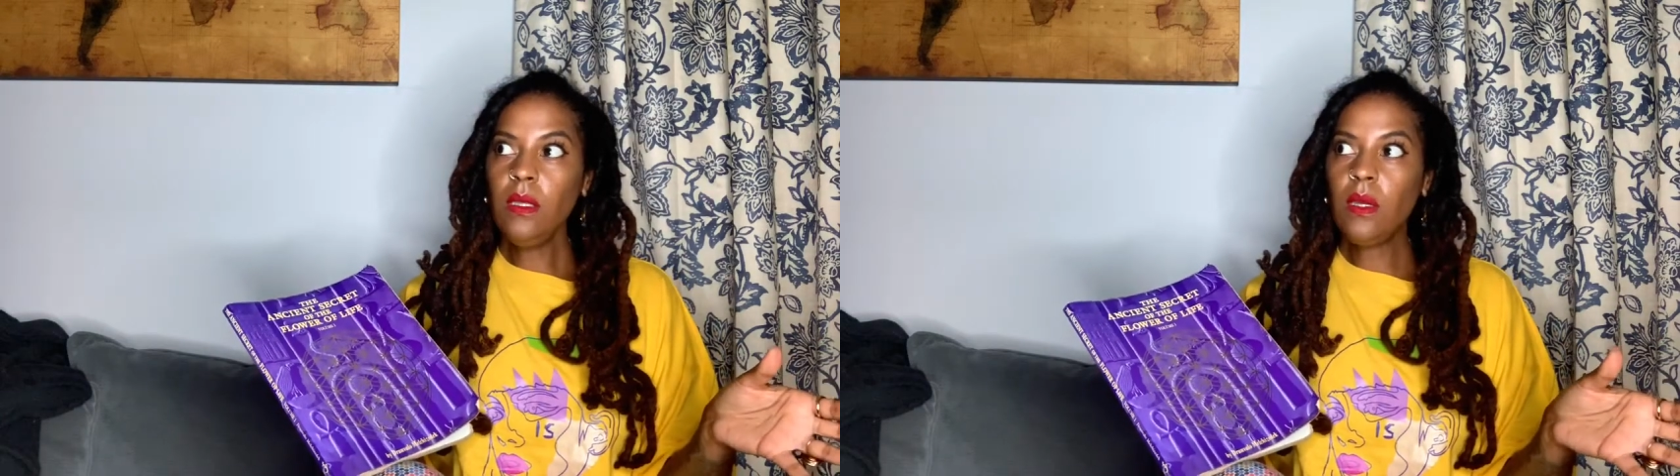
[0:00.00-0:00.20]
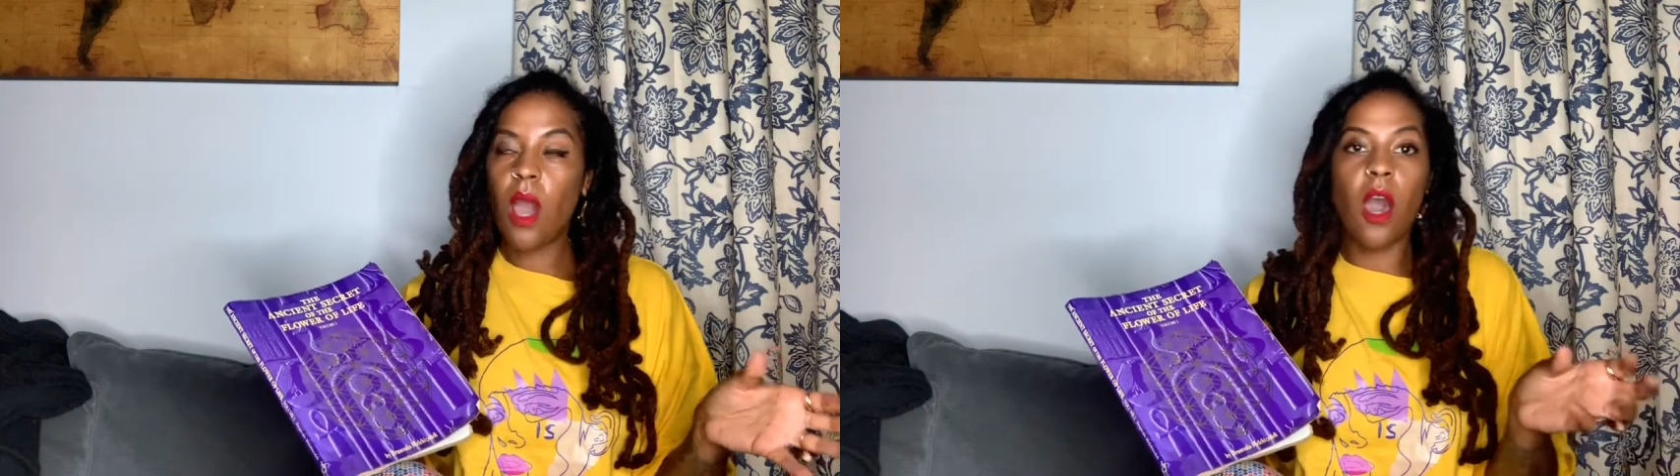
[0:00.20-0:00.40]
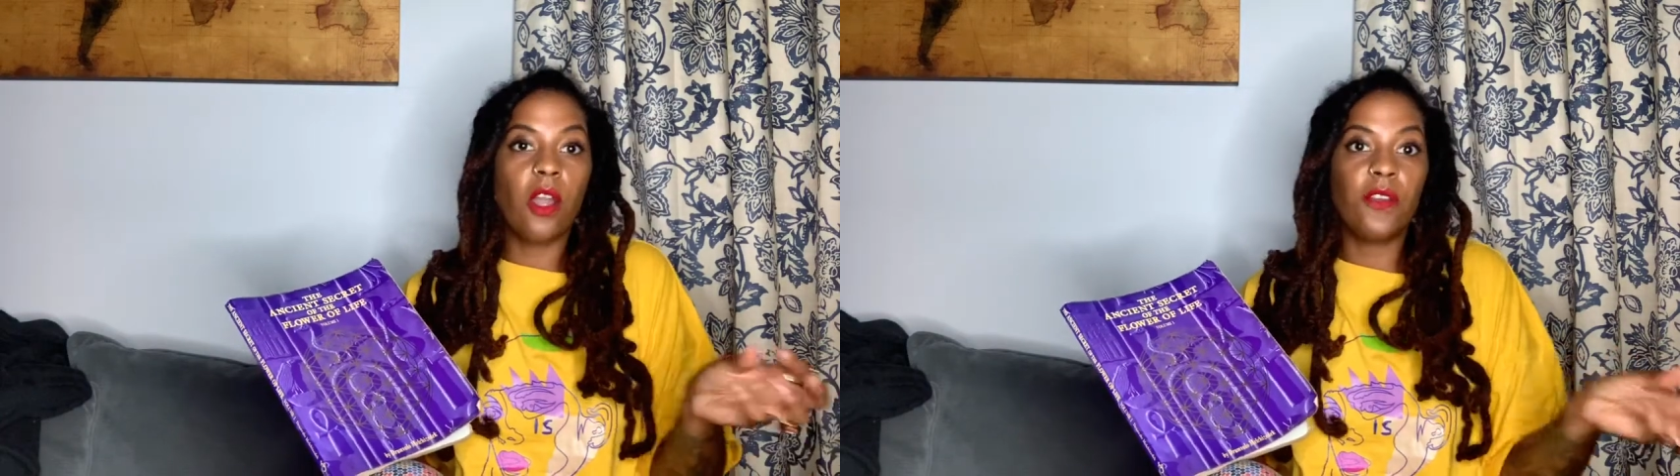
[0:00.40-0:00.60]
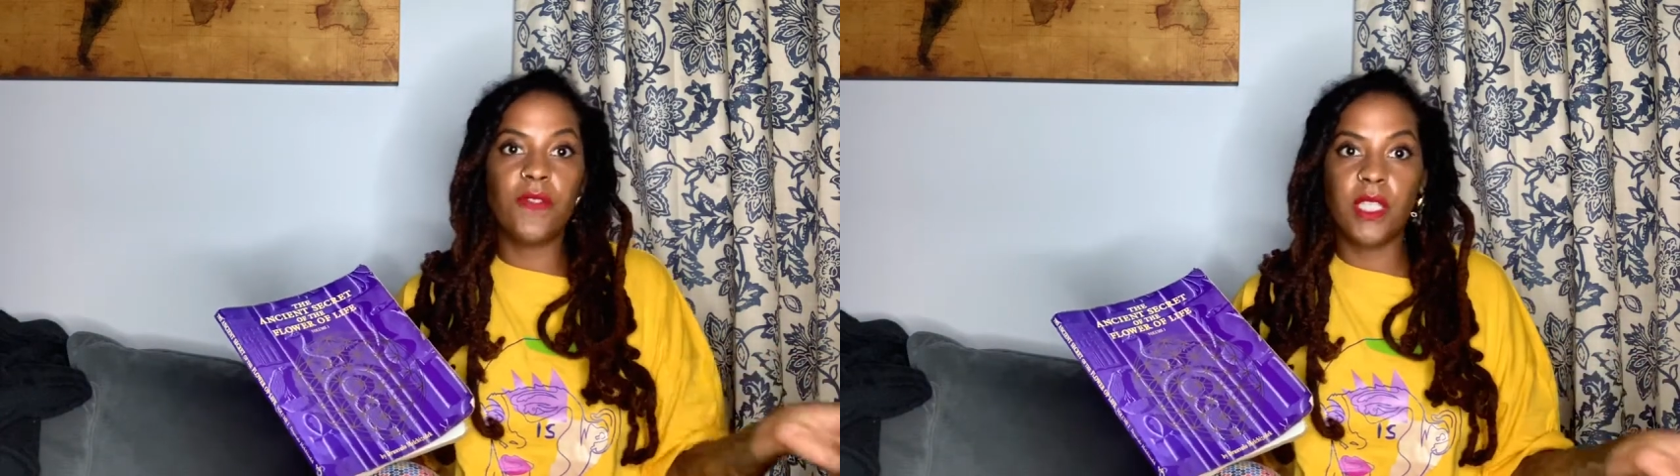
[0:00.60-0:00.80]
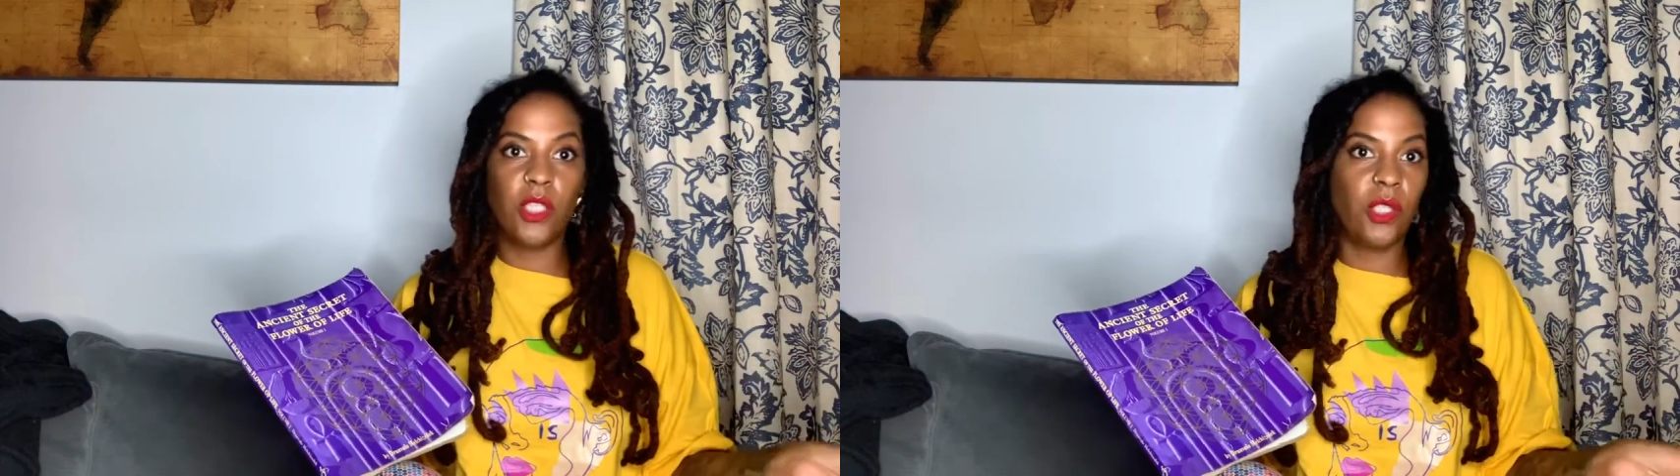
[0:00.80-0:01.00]
carved
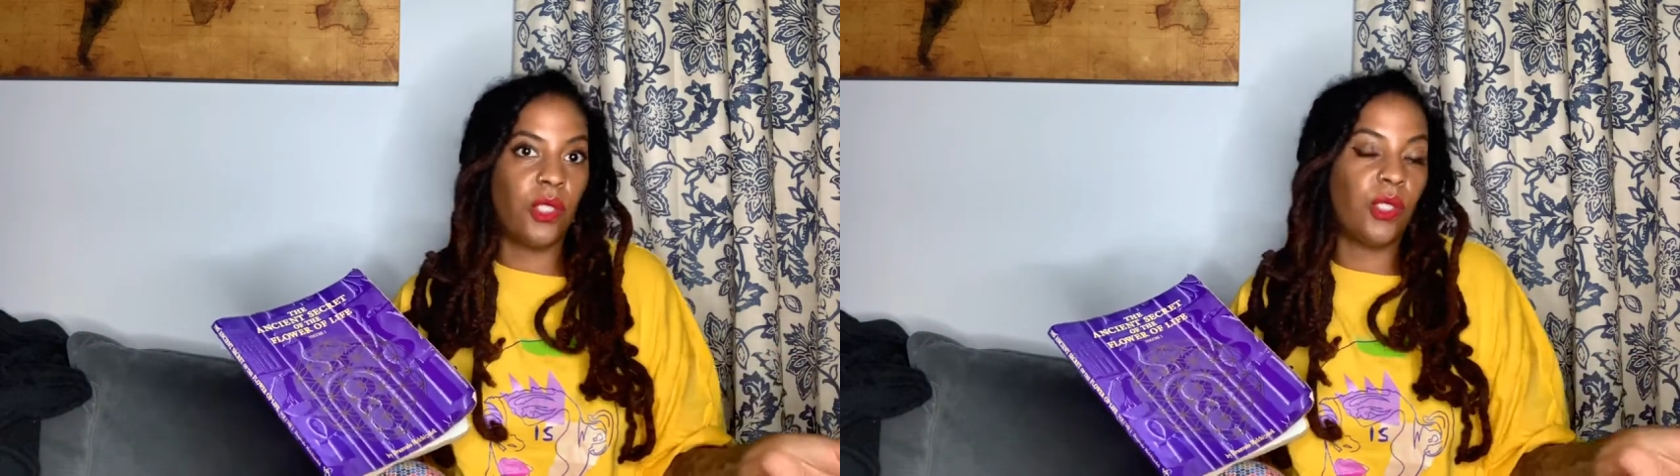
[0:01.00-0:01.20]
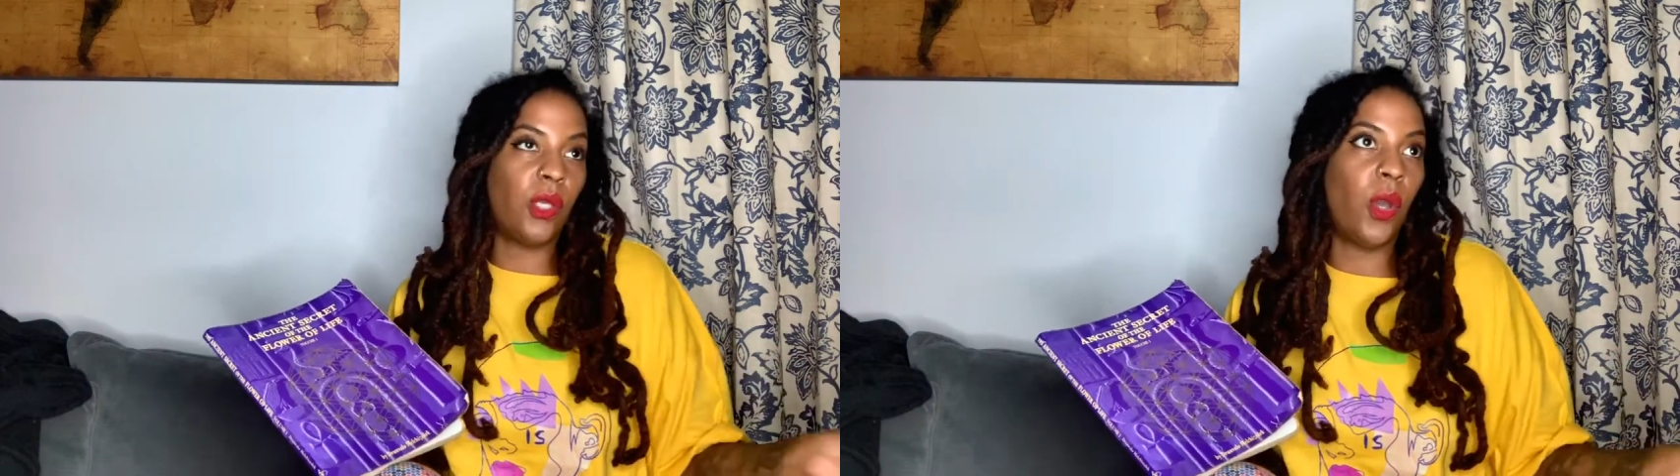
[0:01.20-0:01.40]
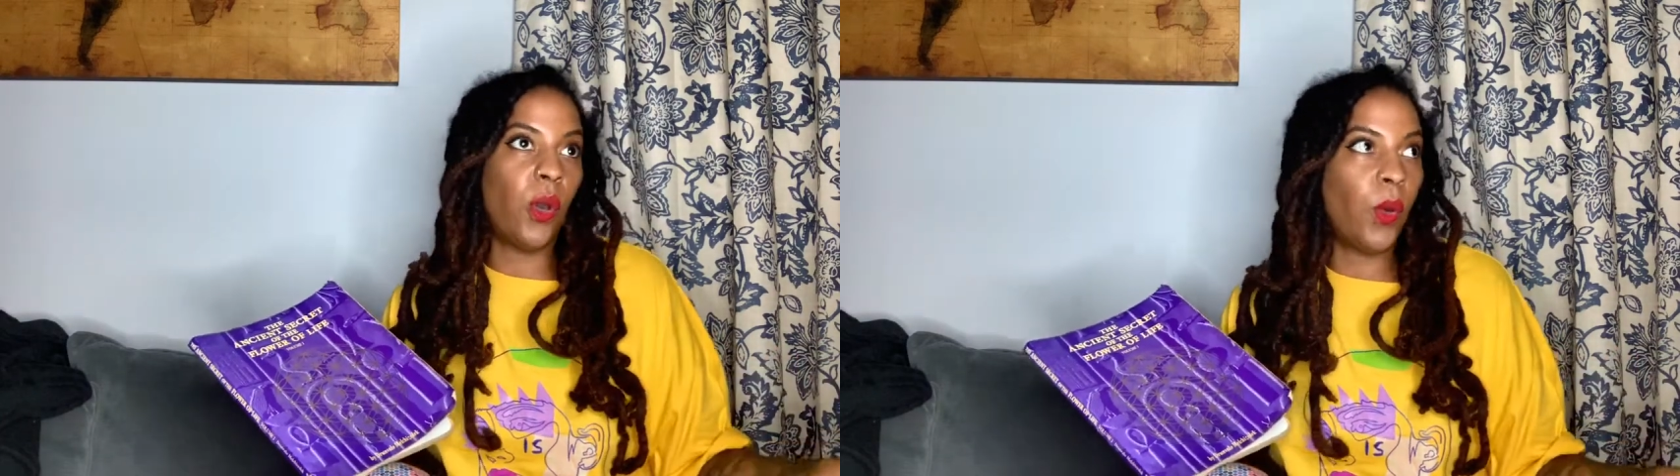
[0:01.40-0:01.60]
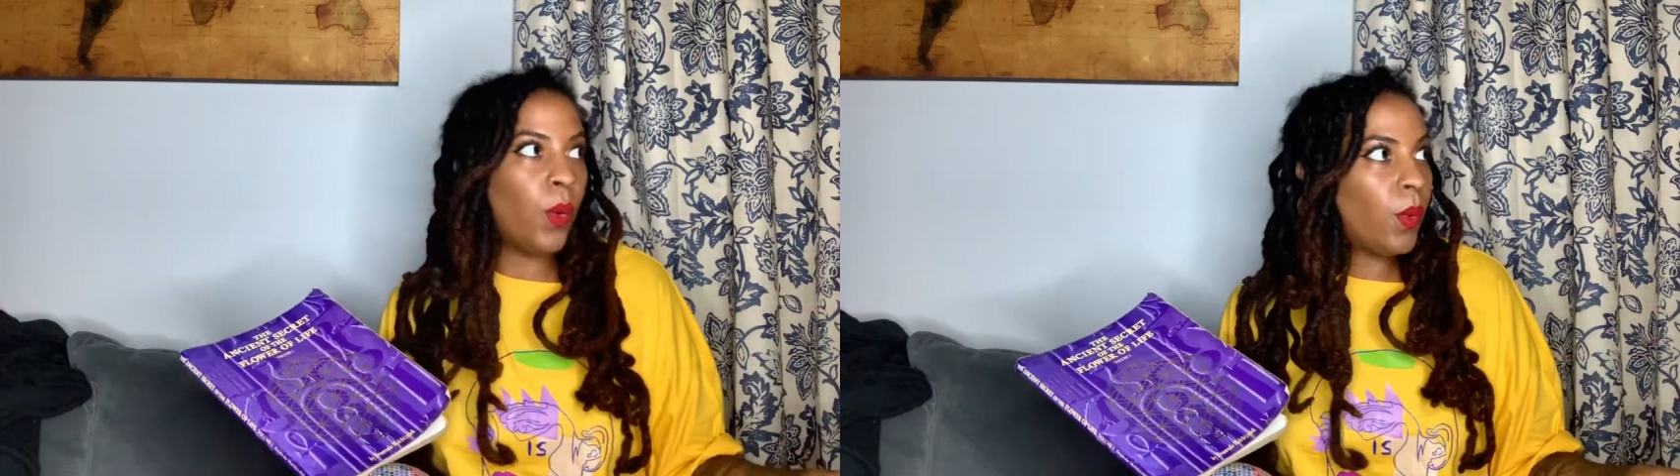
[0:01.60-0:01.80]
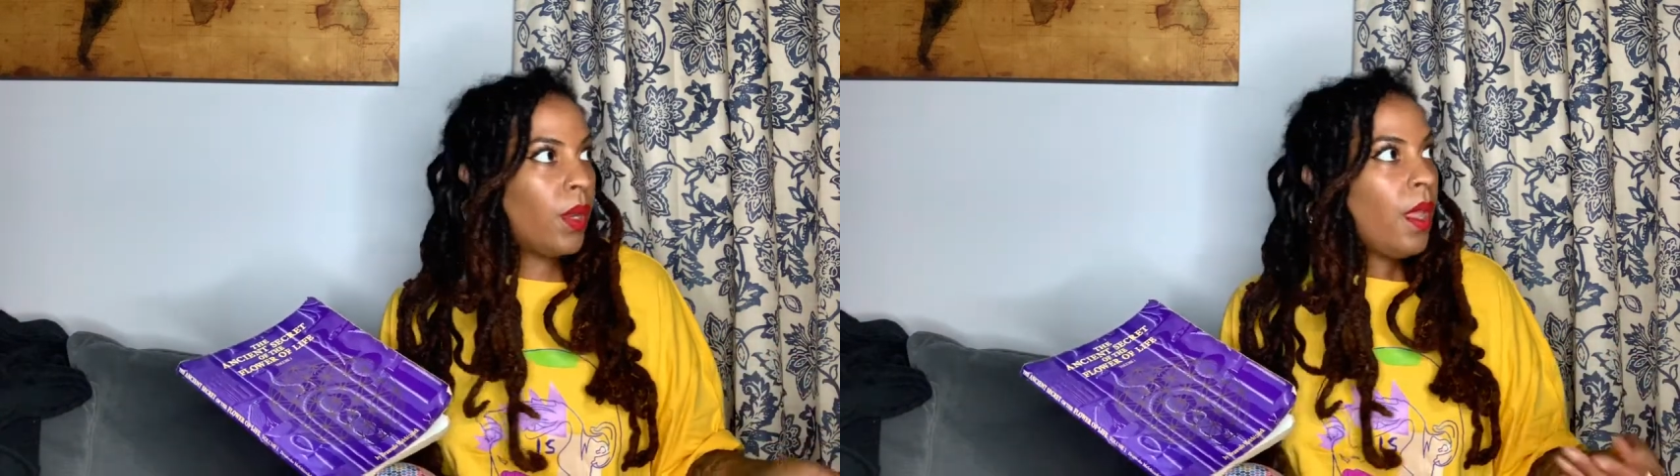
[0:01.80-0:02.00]
in
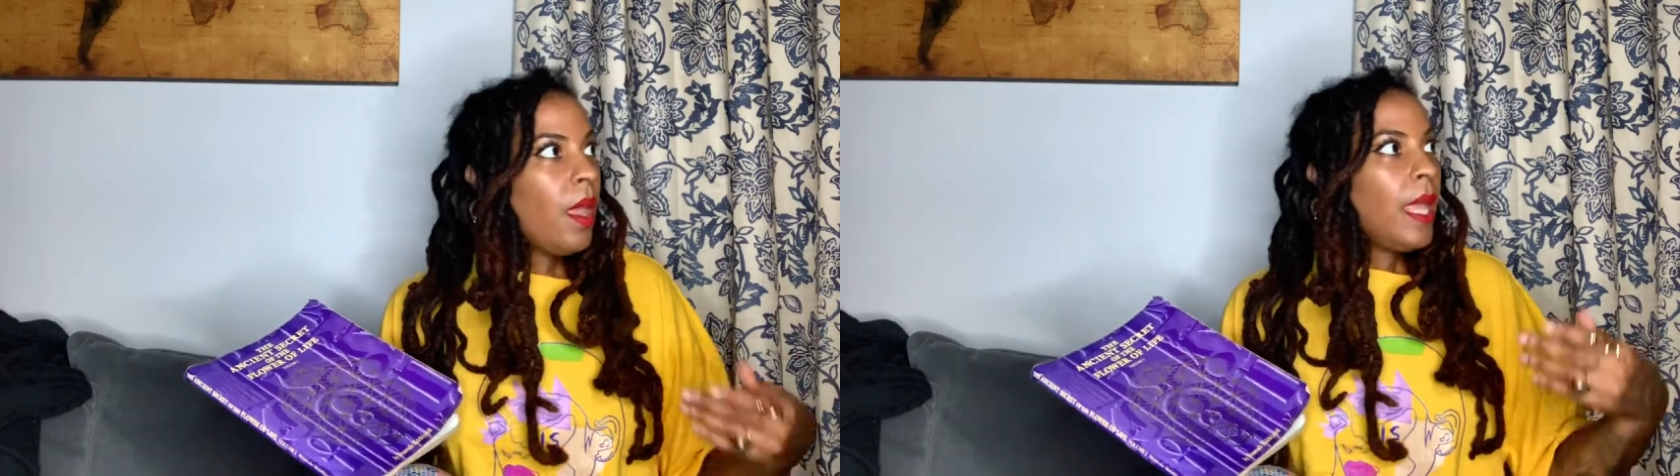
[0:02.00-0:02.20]
stone,